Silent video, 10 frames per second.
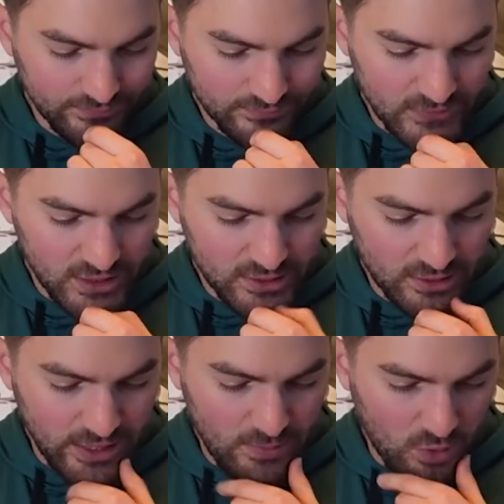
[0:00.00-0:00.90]
Is
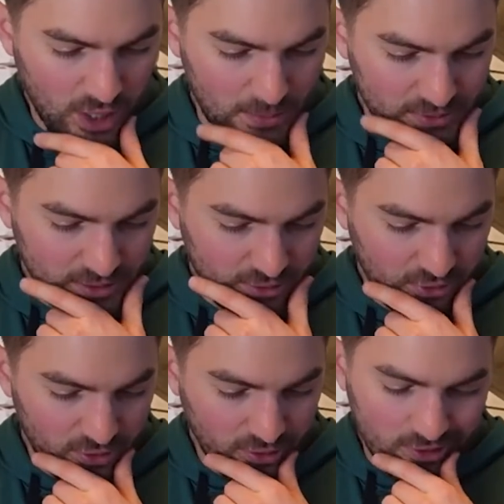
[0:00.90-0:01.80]
there any more update on
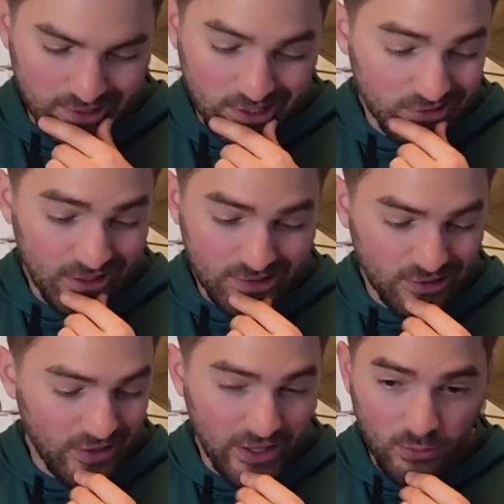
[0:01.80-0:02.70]
Jalen Hurts? I don't think so.
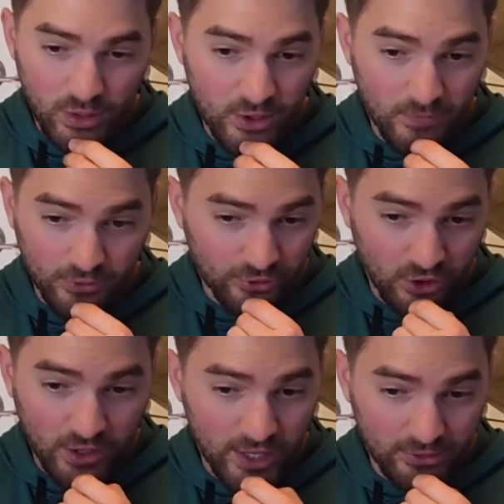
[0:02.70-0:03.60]
I think we know for
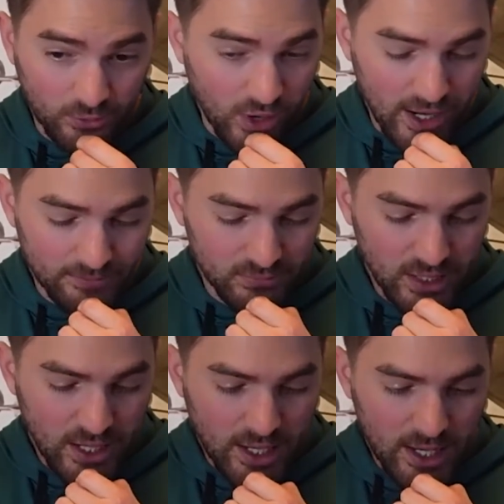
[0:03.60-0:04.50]
sure it's the right.
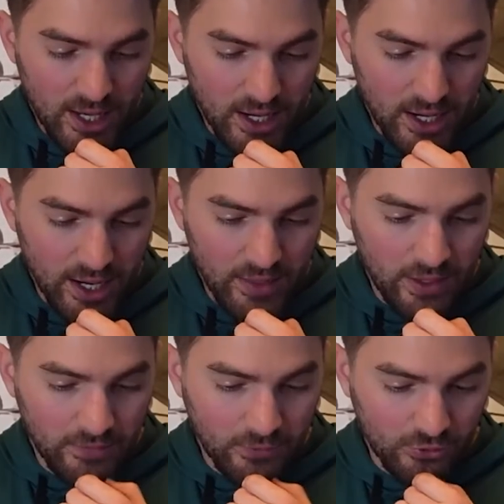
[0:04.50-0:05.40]
And I
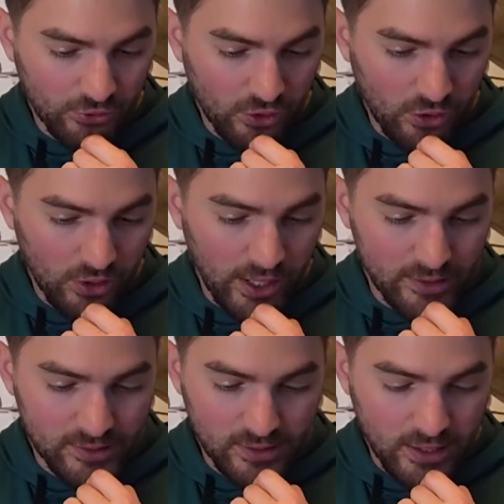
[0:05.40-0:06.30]
think for sure
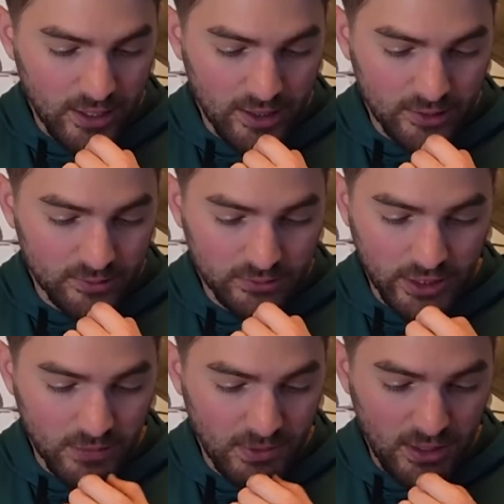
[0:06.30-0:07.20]
it's
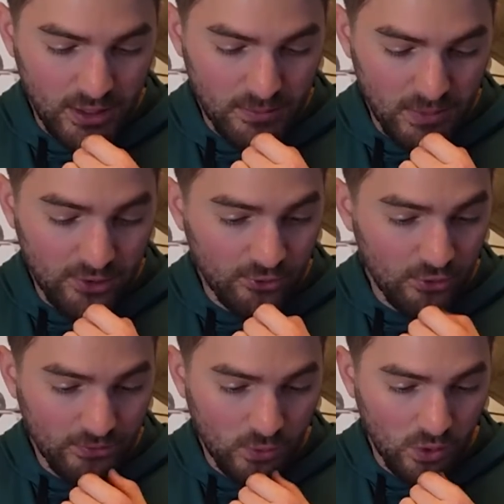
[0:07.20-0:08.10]
going to be
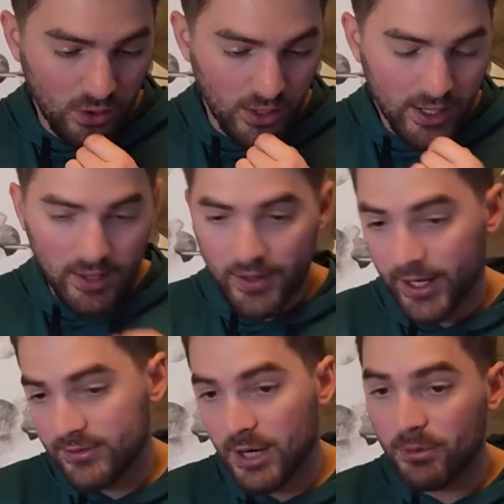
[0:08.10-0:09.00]
Minshew for the
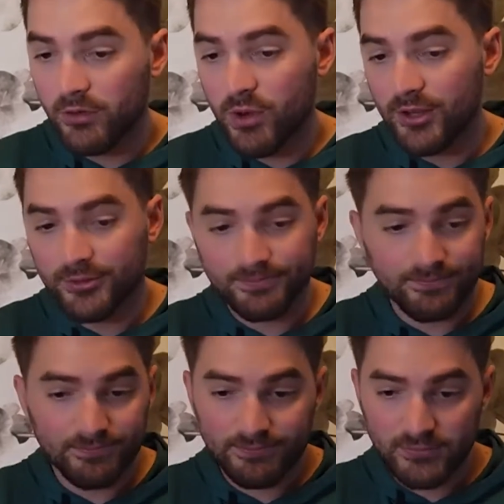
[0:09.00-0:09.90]
next couple of weeks.
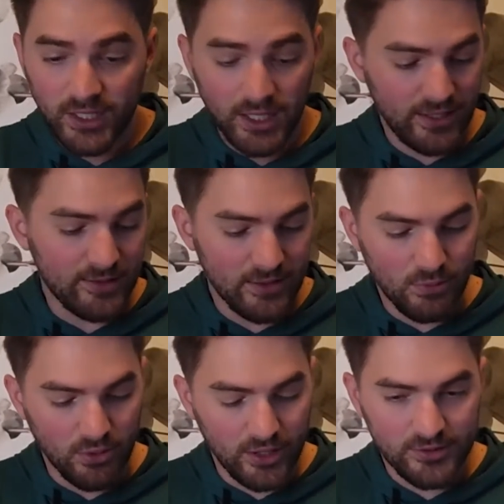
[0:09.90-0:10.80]
I think it's that simple. I don't see